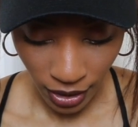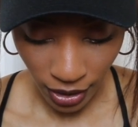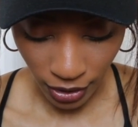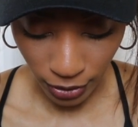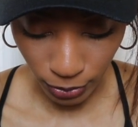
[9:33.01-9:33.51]

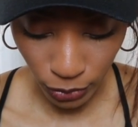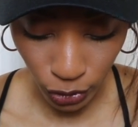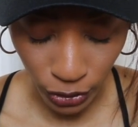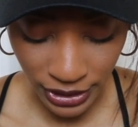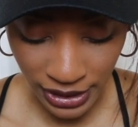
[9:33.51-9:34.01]
um,
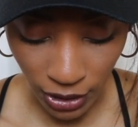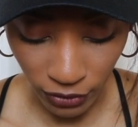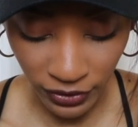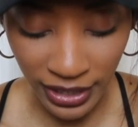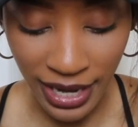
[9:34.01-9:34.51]

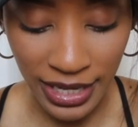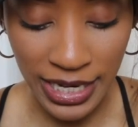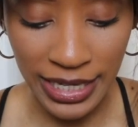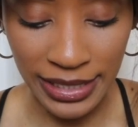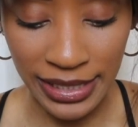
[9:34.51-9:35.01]
yourself and kind of
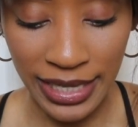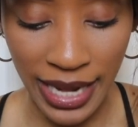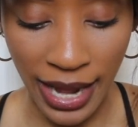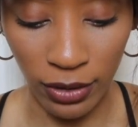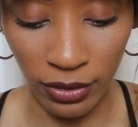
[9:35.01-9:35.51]
needing to
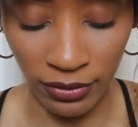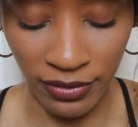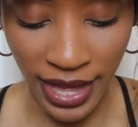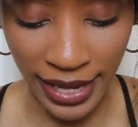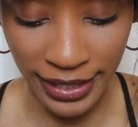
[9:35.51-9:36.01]
get out of
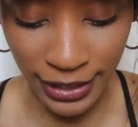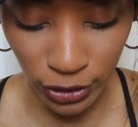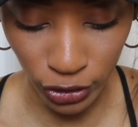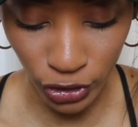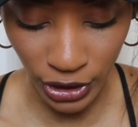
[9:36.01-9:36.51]
that
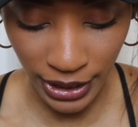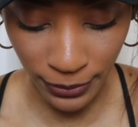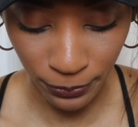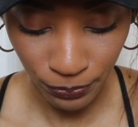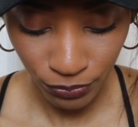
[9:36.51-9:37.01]
energy
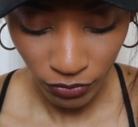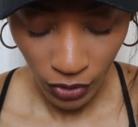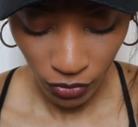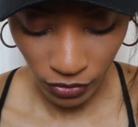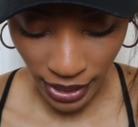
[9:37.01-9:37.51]

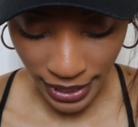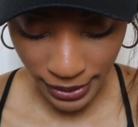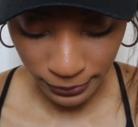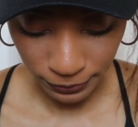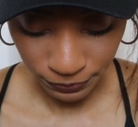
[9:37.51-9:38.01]
right